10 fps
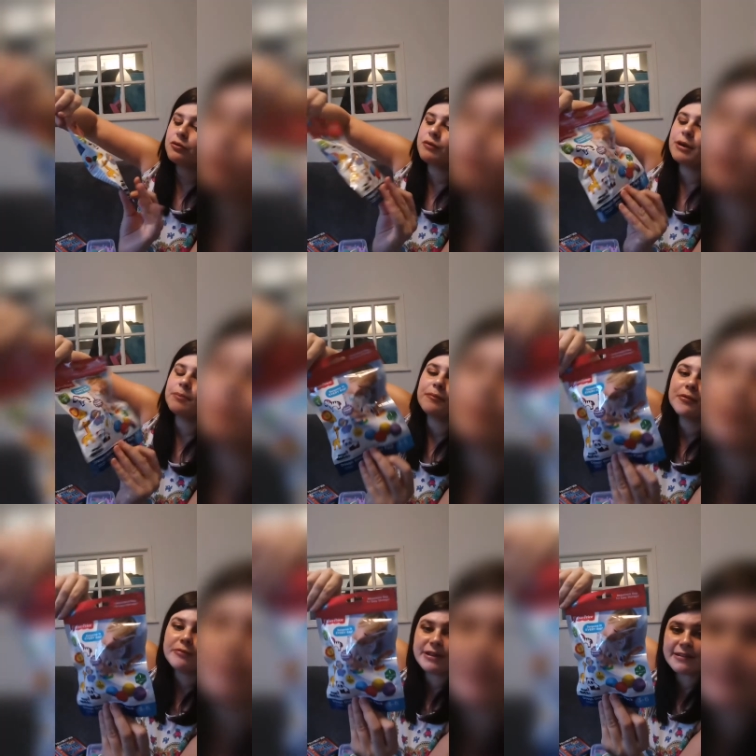three
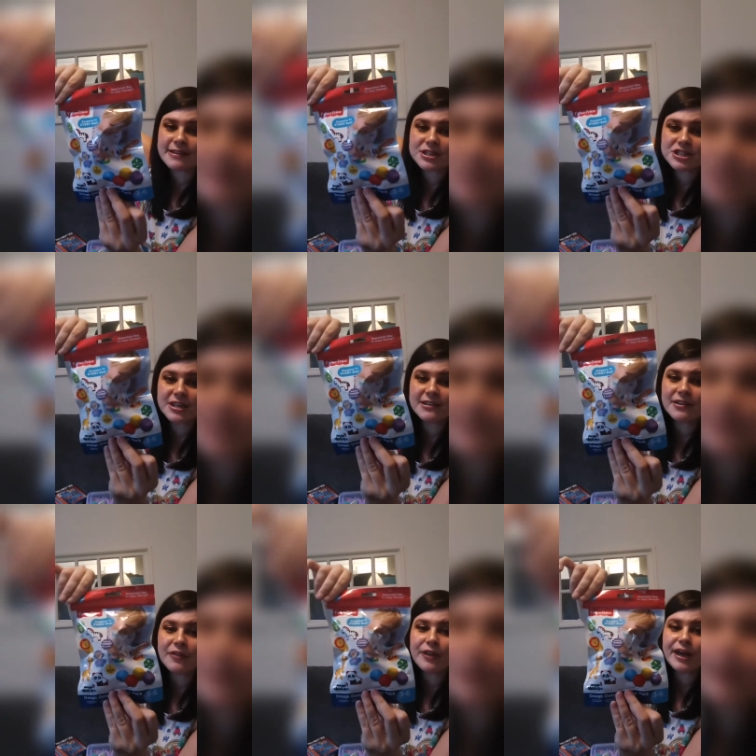three to six
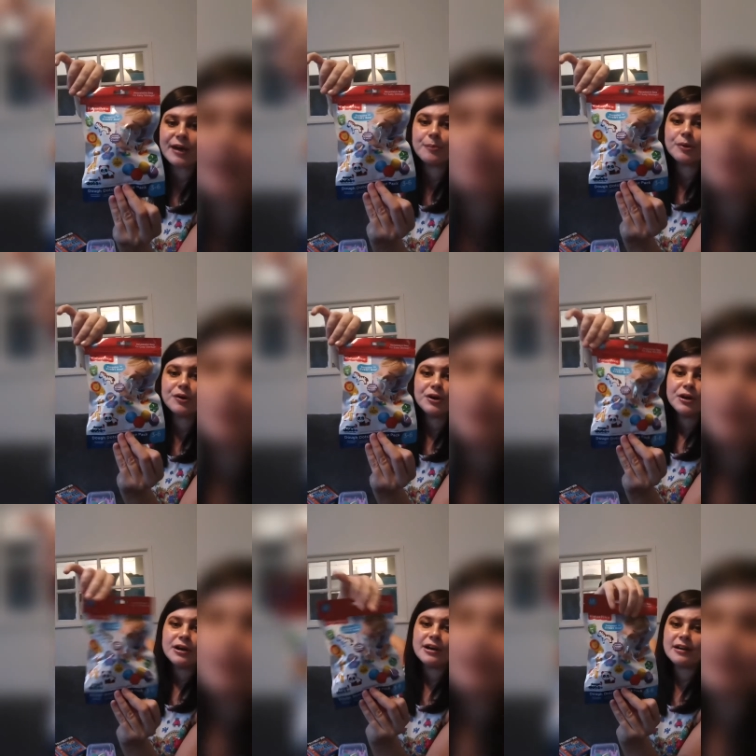years on there, but
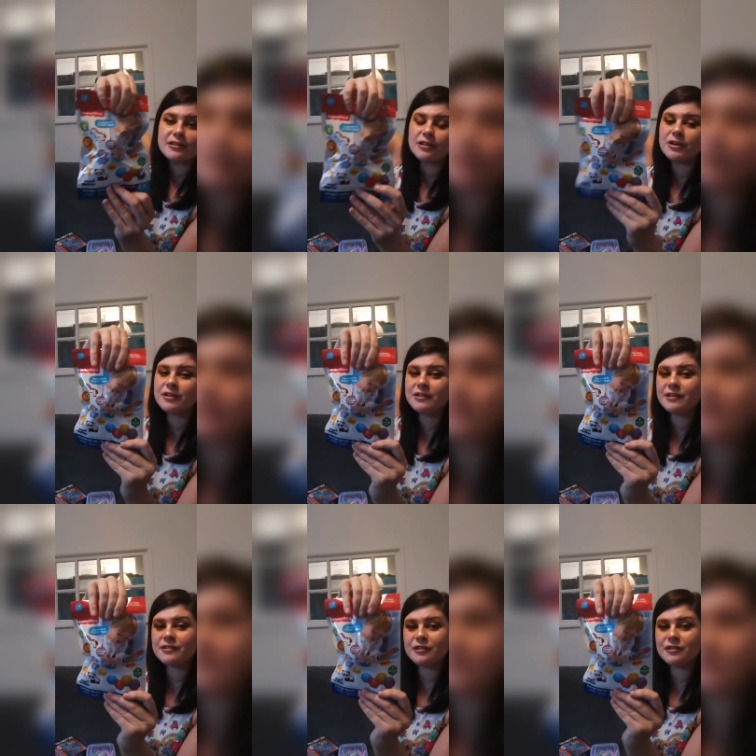as long as he's